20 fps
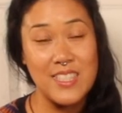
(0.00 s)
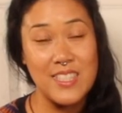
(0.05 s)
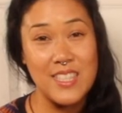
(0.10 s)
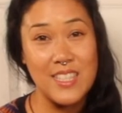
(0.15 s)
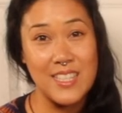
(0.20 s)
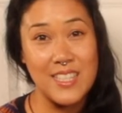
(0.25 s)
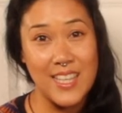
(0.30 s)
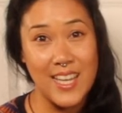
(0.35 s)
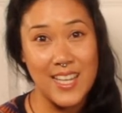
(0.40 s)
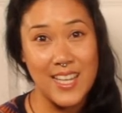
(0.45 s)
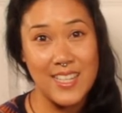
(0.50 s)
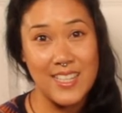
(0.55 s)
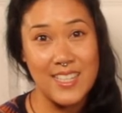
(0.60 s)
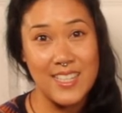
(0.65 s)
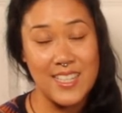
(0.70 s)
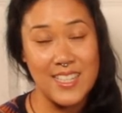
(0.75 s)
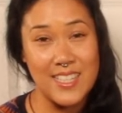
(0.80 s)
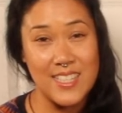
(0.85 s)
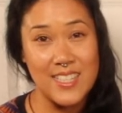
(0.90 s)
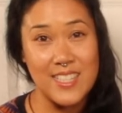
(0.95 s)
in
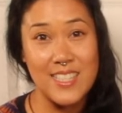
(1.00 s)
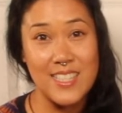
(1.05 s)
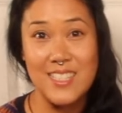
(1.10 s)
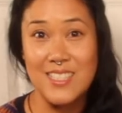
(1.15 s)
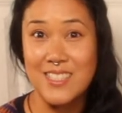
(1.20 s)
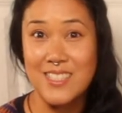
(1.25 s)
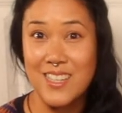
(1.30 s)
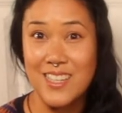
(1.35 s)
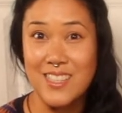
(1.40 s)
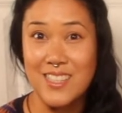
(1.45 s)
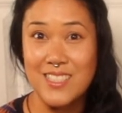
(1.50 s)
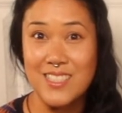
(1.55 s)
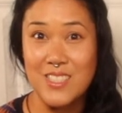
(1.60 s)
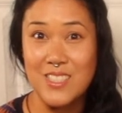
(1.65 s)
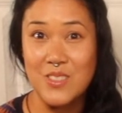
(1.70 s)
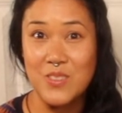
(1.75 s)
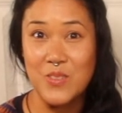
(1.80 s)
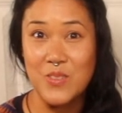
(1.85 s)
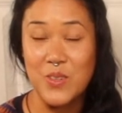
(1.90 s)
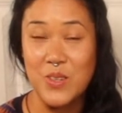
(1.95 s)
Canada is not
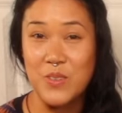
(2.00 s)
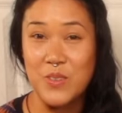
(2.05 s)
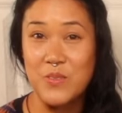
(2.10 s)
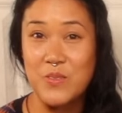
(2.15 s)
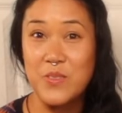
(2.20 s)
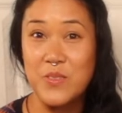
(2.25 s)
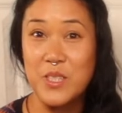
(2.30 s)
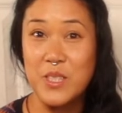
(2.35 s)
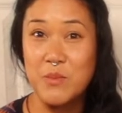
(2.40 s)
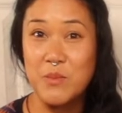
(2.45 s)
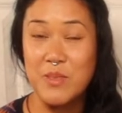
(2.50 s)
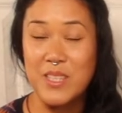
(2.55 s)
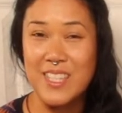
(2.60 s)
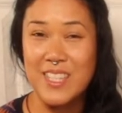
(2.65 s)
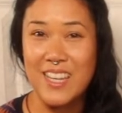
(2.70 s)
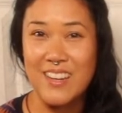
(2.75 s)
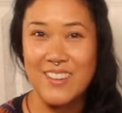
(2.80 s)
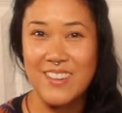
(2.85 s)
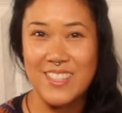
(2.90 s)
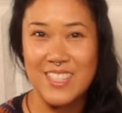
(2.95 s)
just for Philippine
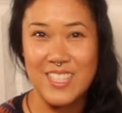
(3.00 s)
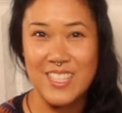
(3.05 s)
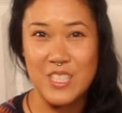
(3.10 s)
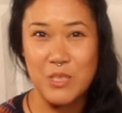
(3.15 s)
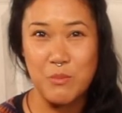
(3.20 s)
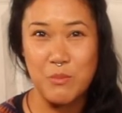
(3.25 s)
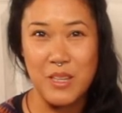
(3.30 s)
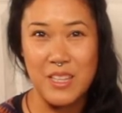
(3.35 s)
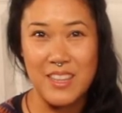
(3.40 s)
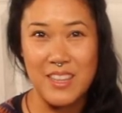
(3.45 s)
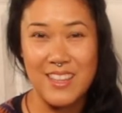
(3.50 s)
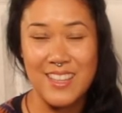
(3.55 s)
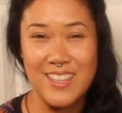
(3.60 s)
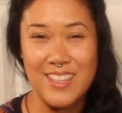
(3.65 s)
Heritage Month.